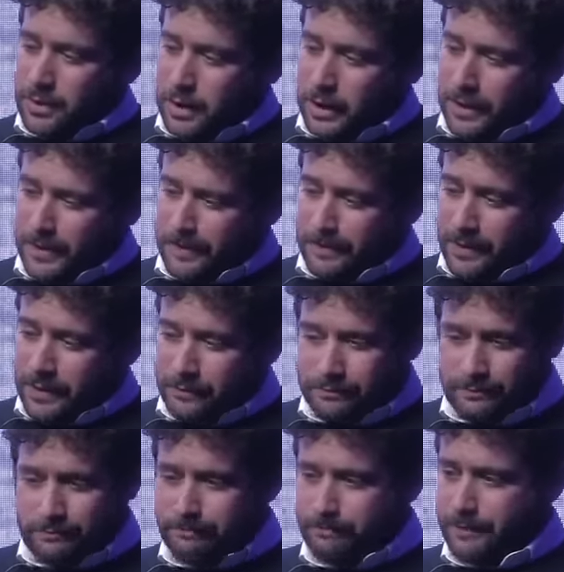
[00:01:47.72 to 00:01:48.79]
um,
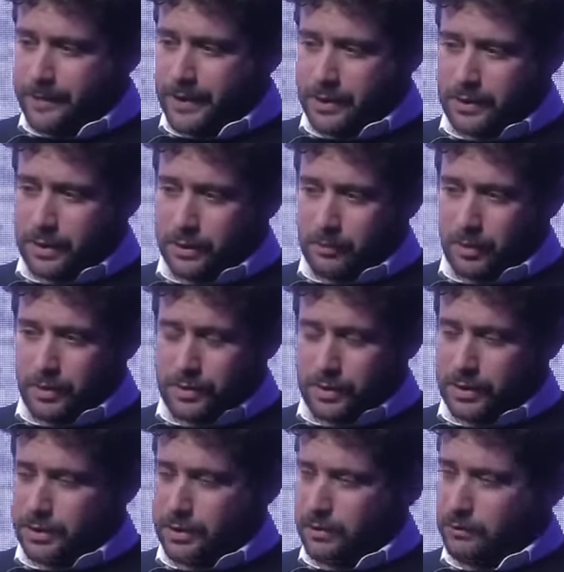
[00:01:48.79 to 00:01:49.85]
the exciting part is
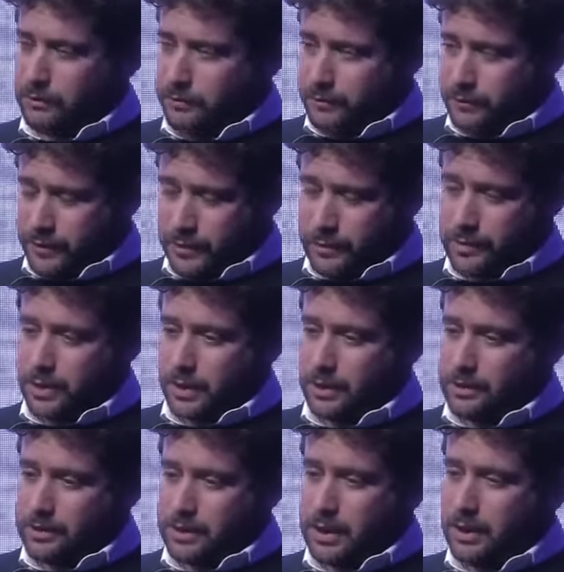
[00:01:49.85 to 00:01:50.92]
it still feels
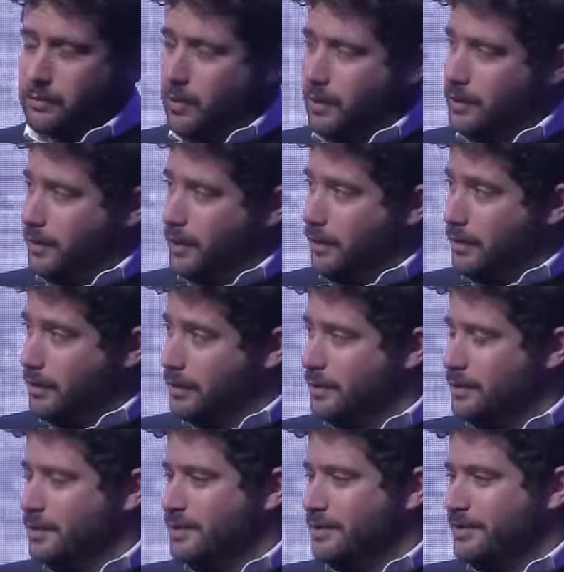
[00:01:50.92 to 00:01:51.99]
like day one there. And,
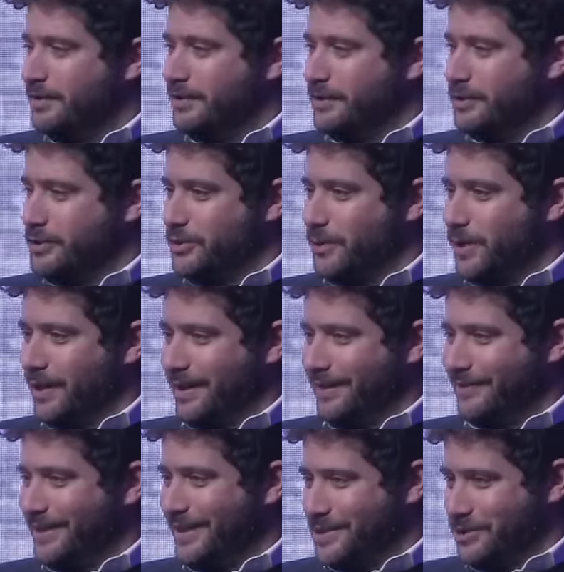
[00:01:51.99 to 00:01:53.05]
you know, so while I
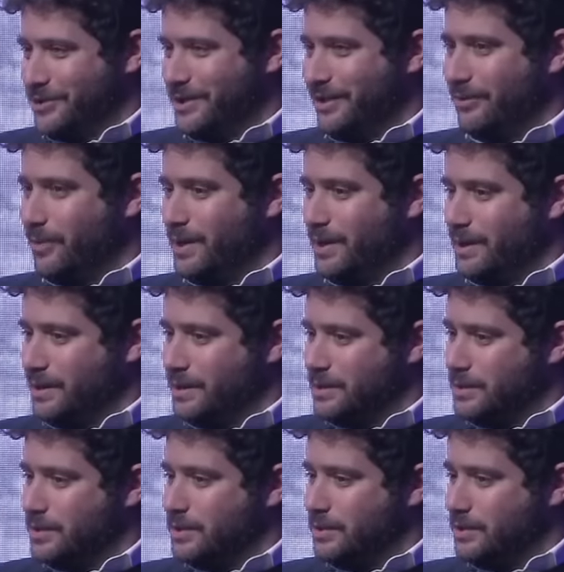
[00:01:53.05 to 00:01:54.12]
haven't answered here what it
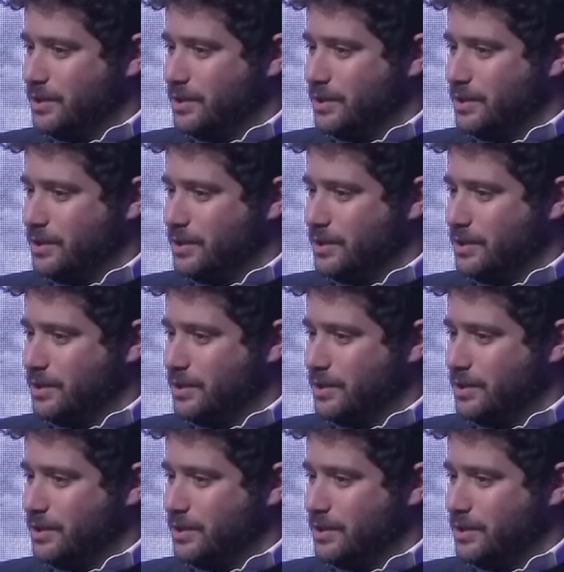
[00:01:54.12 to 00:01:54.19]
is,